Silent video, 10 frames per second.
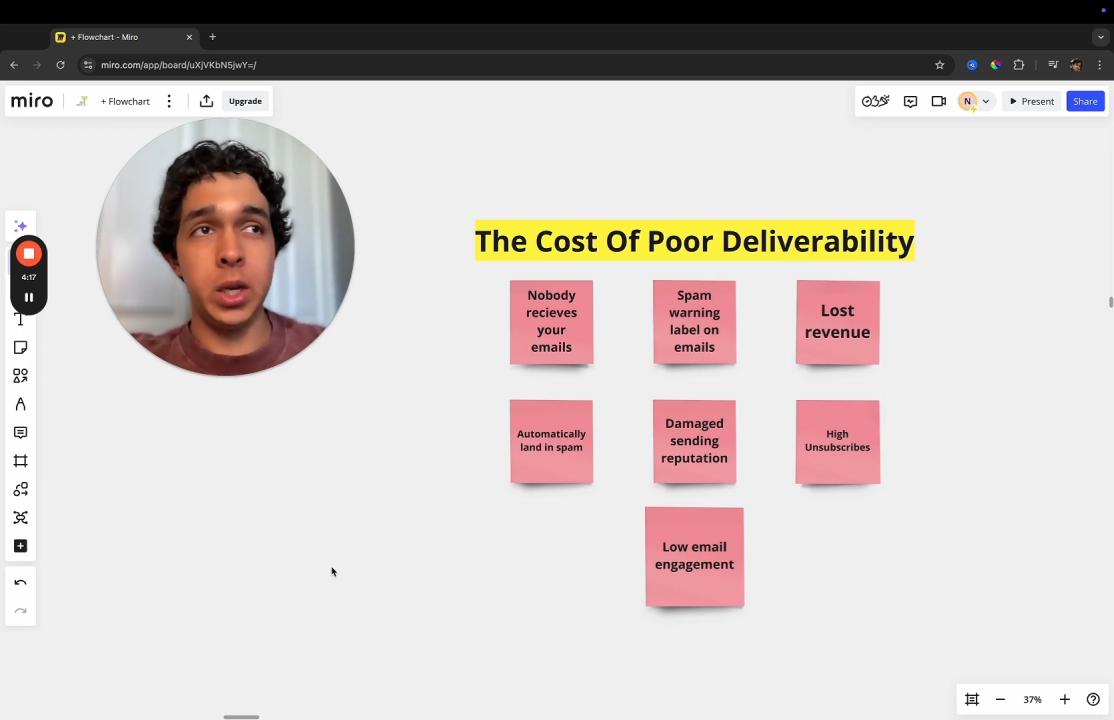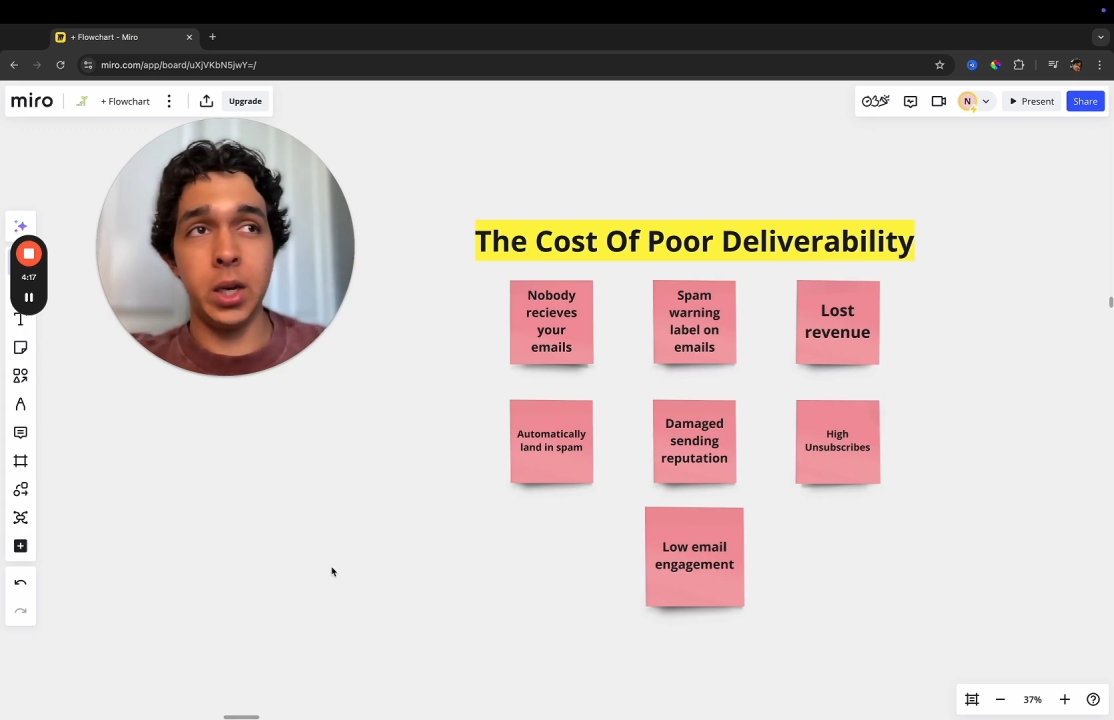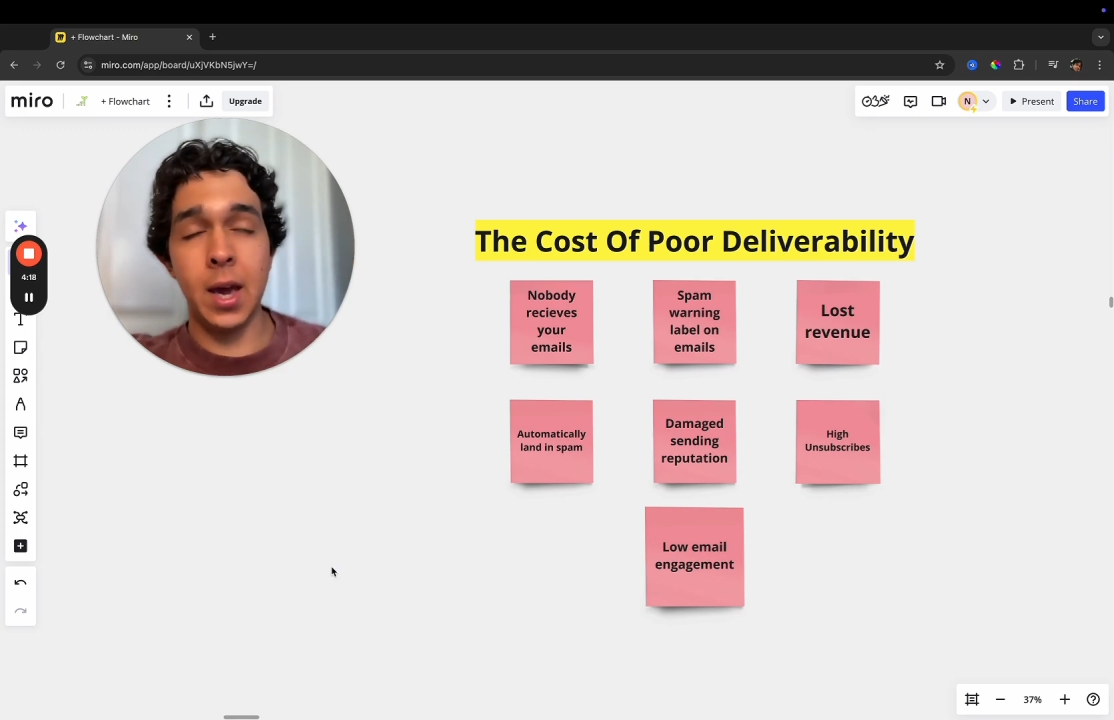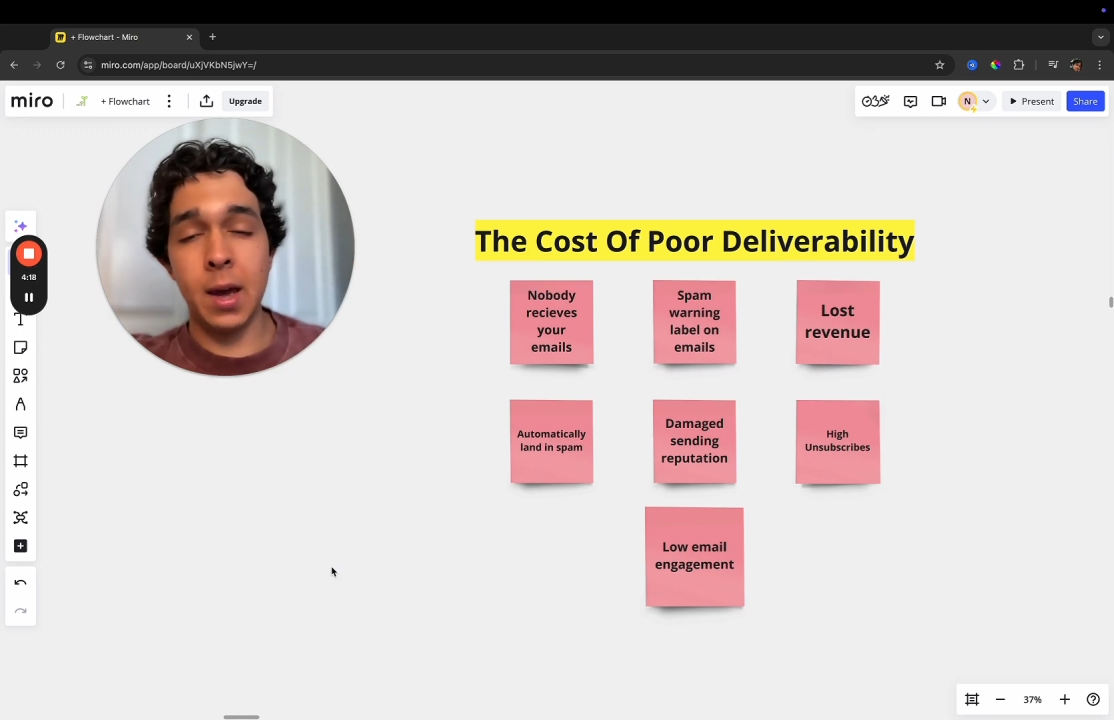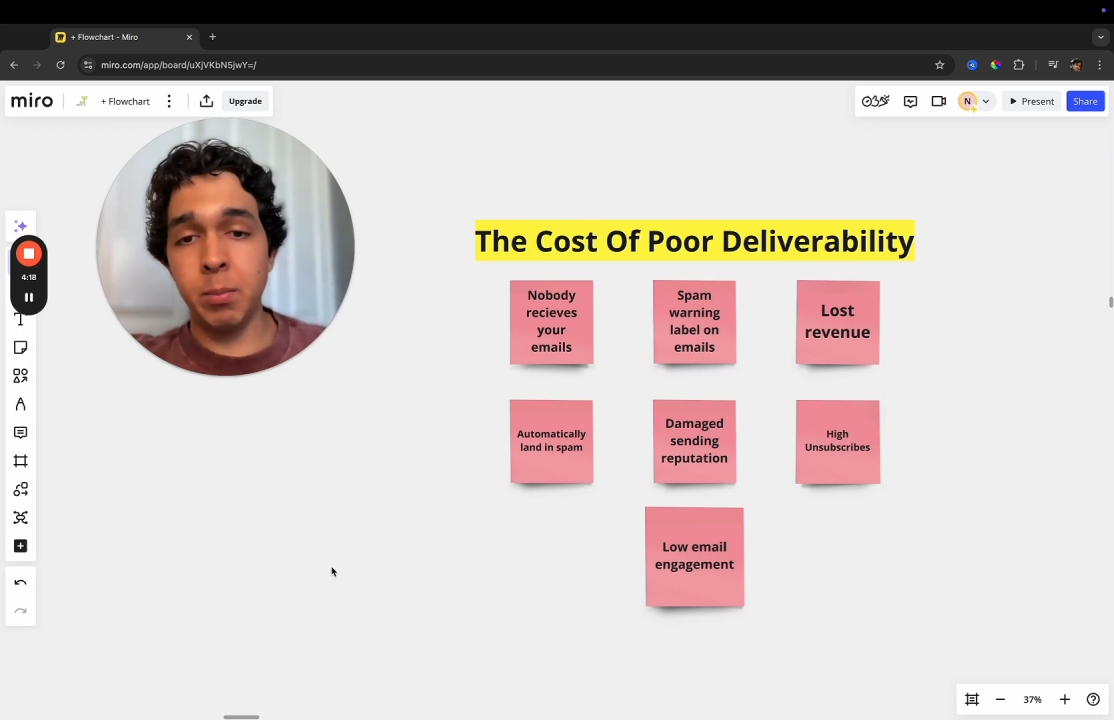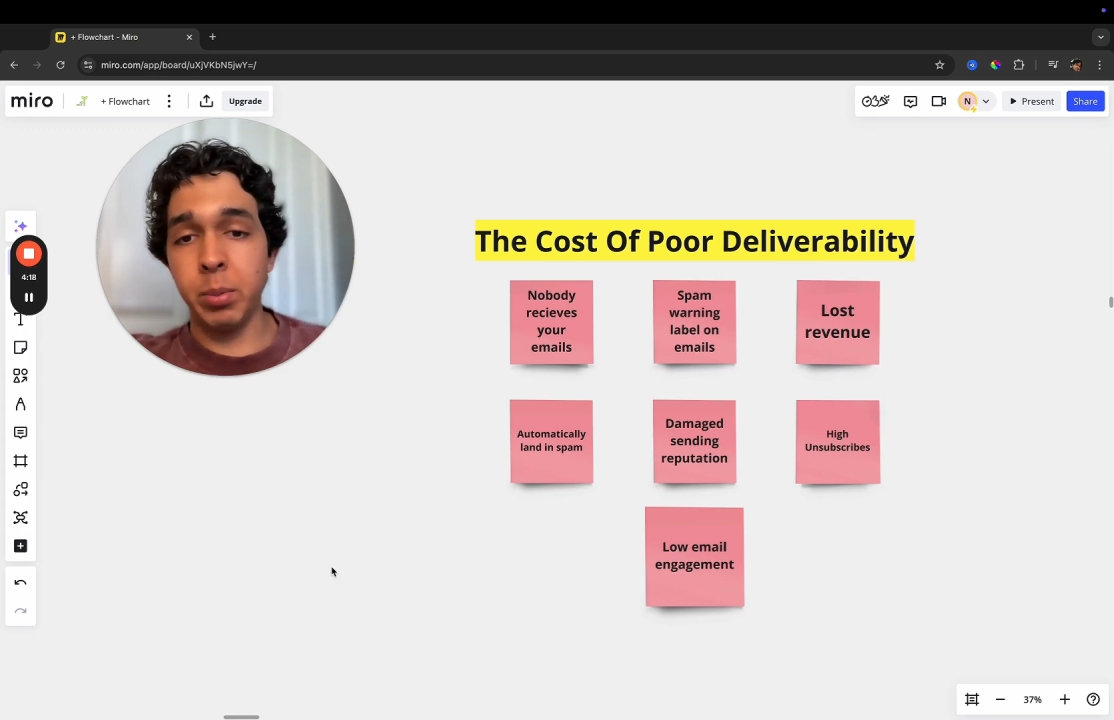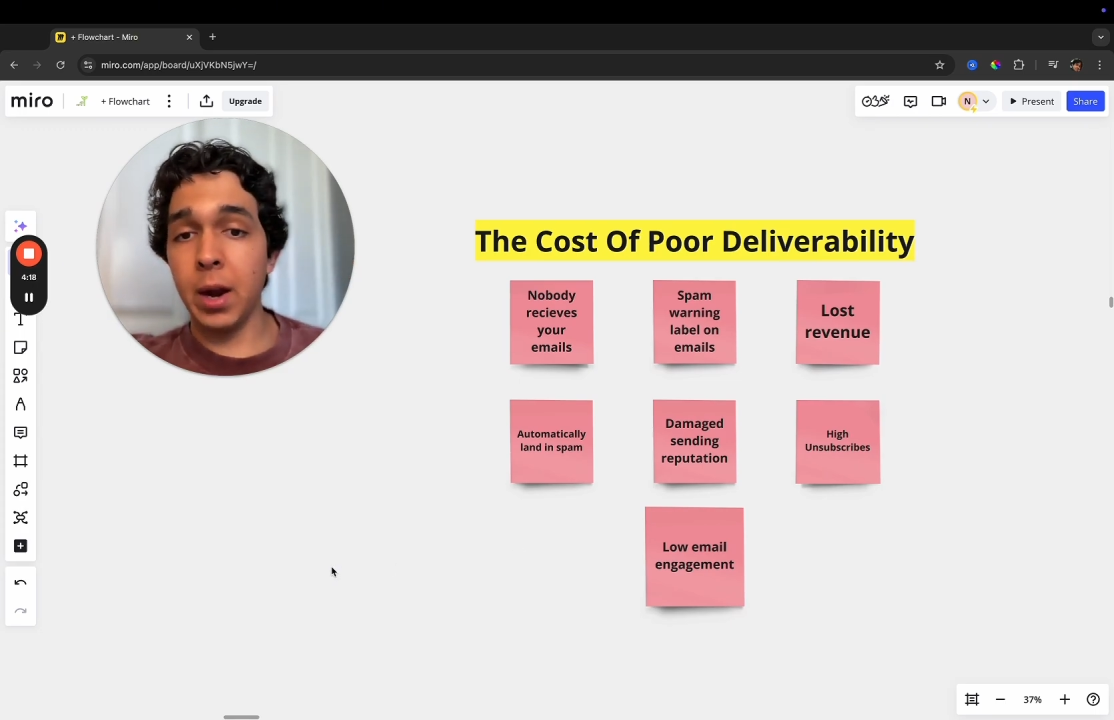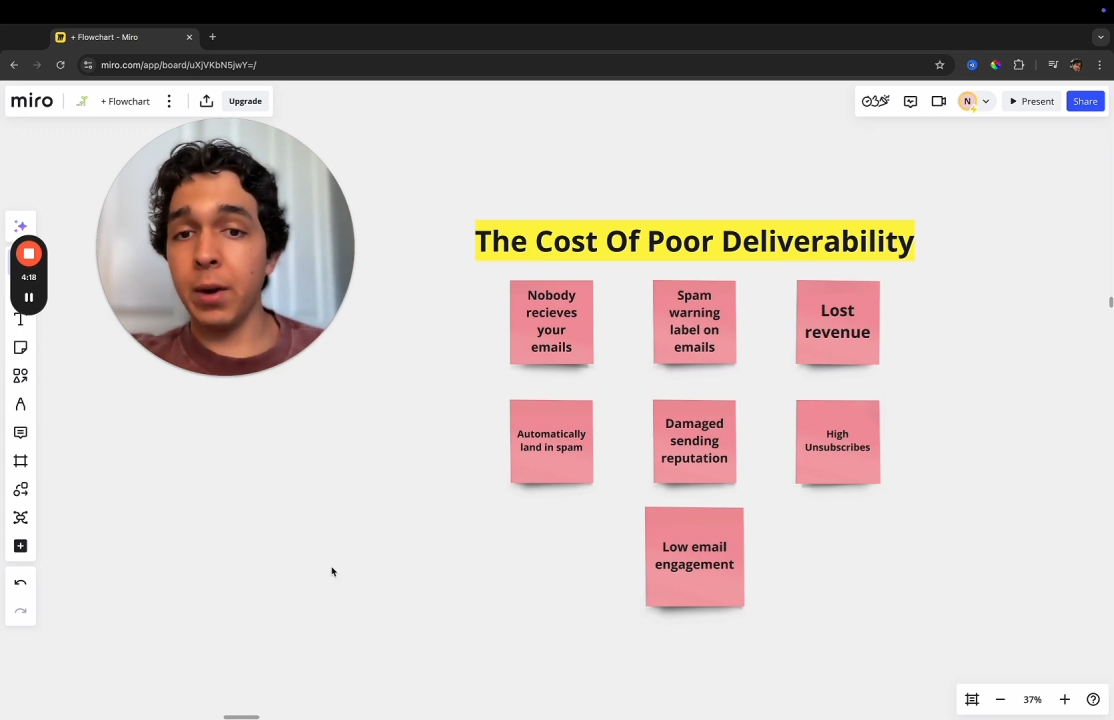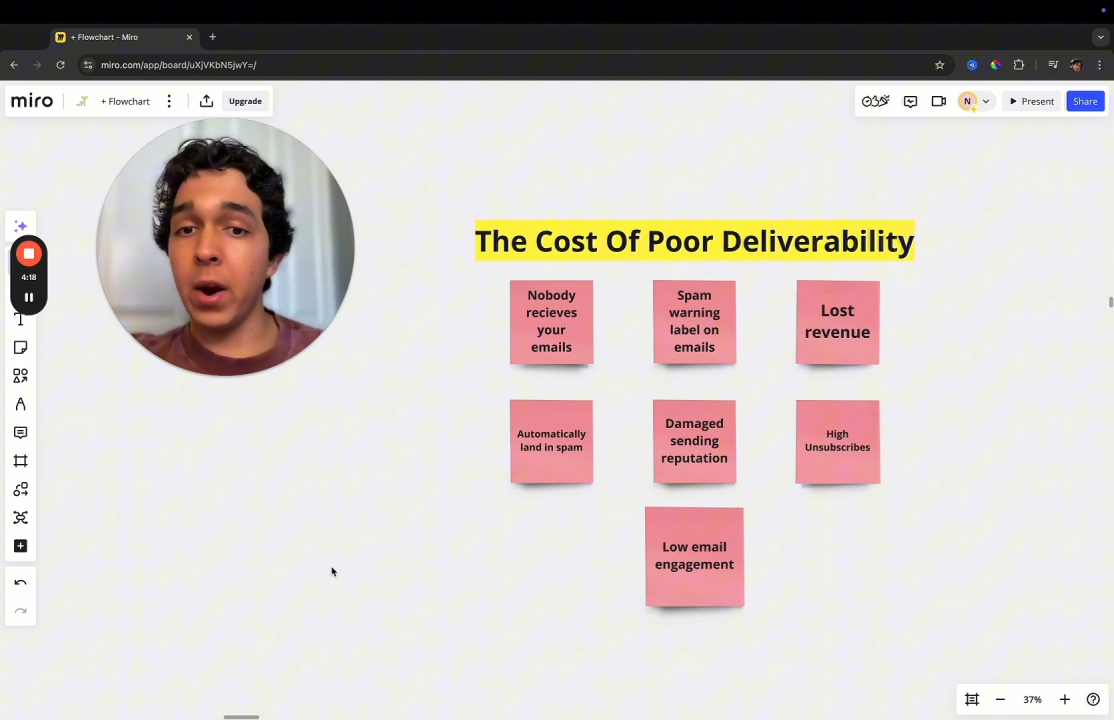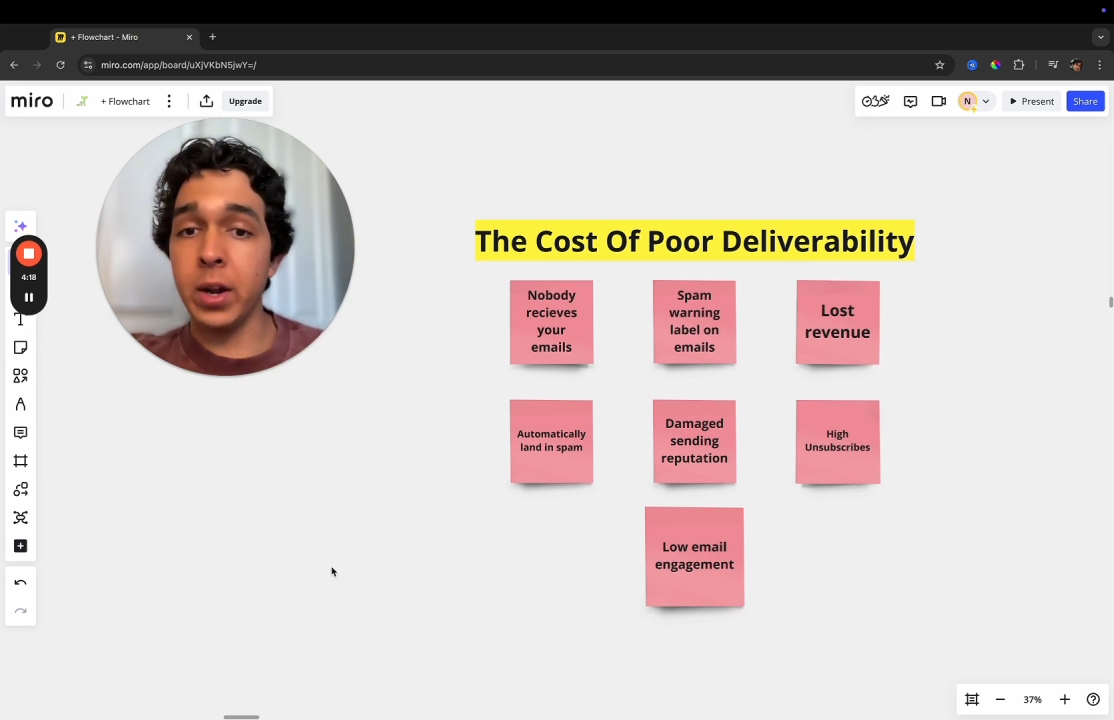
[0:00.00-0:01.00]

Again, Black Friday